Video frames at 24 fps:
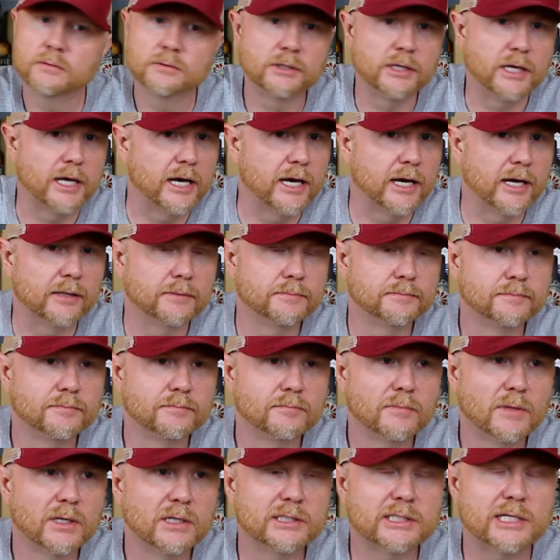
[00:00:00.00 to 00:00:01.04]
Yeah,
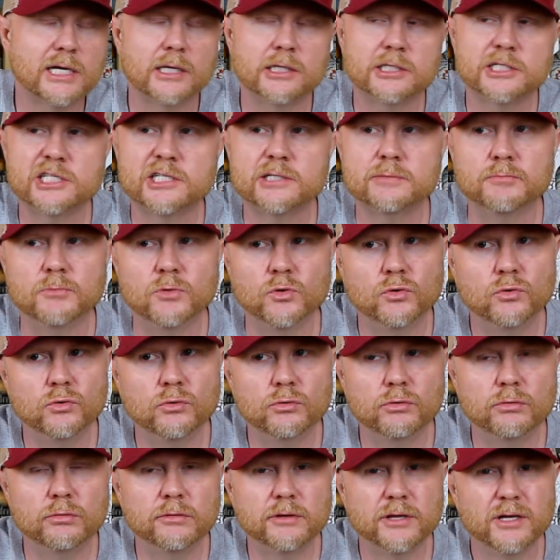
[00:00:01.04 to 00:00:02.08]
it's got a
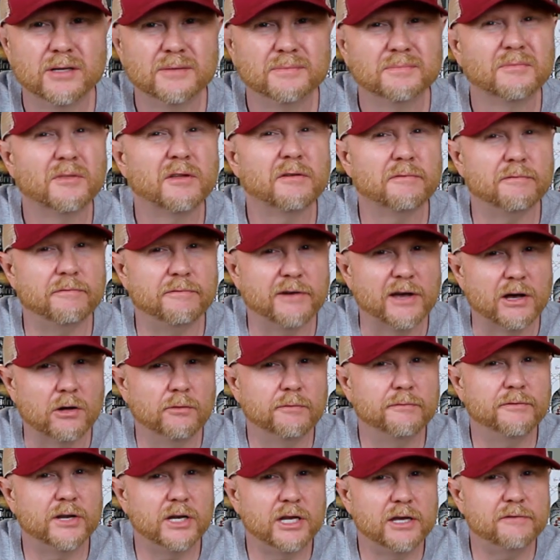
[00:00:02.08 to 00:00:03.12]
smooth,
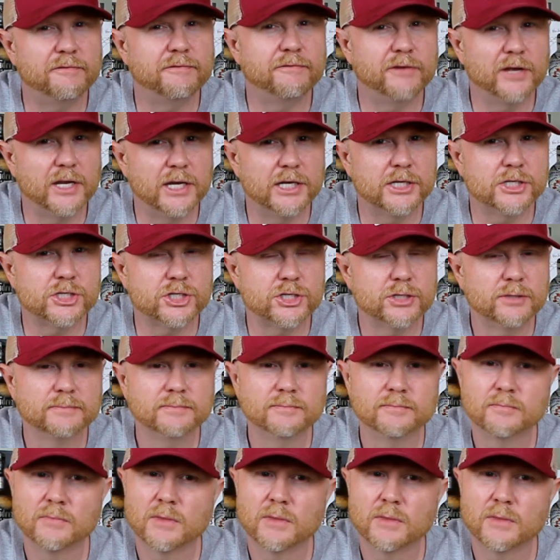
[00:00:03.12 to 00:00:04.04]
velvety finish.